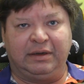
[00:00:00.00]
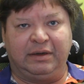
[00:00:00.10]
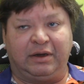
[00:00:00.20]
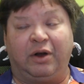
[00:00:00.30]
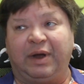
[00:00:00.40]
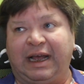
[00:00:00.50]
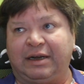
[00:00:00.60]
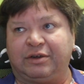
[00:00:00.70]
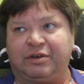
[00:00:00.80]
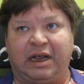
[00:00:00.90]
Oh,
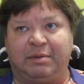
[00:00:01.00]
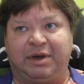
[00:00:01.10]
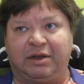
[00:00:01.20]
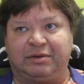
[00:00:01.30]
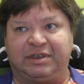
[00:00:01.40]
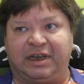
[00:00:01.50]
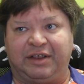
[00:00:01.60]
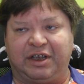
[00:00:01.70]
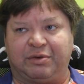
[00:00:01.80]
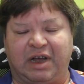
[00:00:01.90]
and crying about
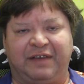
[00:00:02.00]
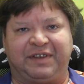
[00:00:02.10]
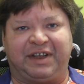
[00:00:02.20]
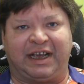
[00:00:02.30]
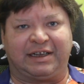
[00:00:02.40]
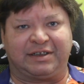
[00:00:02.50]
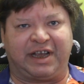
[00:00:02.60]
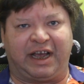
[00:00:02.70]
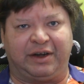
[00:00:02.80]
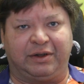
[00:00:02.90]
the ArriveCan
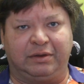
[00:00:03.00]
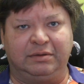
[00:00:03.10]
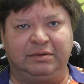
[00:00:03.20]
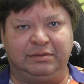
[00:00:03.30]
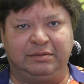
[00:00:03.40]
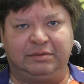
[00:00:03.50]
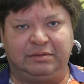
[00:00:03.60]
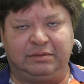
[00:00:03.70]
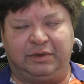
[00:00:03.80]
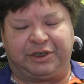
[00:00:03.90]
scandal,
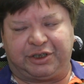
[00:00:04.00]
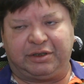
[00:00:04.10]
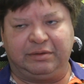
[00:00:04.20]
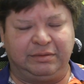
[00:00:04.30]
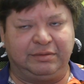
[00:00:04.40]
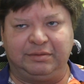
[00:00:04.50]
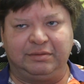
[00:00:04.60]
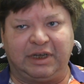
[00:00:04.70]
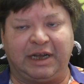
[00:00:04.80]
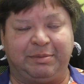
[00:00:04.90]
which
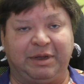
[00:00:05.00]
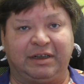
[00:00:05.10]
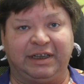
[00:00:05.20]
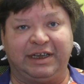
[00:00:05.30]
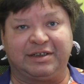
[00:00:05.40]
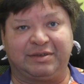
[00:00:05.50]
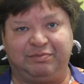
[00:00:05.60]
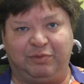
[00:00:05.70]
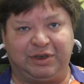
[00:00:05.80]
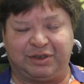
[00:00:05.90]
admittedly
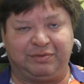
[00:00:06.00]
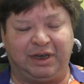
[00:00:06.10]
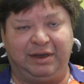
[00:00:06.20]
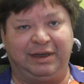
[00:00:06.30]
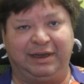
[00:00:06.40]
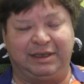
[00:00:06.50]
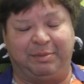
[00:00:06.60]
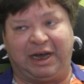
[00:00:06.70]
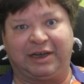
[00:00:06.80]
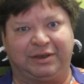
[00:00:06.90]
was a
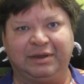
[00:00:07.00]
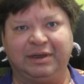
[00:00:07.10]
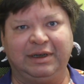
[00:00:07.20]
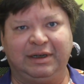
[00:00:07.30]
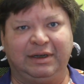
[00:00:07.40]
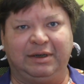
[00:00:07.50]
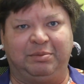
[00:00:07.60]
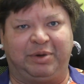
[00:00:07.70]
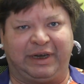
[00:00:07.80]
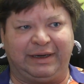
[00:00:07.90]
debacle,
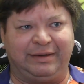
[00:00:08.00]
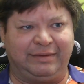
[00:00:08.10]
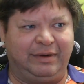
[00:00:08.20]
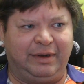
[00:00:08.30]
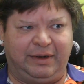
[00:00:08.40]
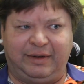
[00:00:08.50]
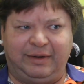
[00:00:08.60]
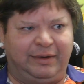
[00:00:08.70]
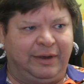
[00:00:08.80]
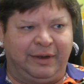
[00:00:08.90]
but
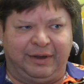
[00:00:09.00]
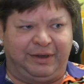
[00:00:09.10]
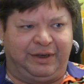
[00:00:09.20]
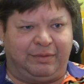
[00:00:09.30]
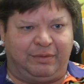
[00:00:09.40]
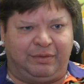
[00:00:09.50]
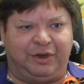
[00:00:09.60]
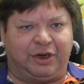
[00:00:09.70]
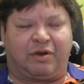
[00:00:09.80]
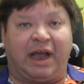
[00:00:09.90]

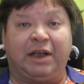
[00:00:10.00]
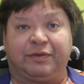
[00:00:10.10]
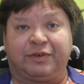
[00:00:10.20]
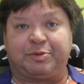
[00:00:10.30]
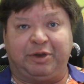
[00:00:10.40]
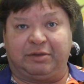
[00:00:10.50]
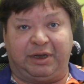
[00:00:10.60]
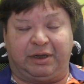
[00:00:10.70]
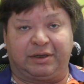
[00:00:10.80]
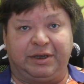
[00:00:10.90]
you're crying over spilled
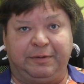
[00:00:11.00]
milk.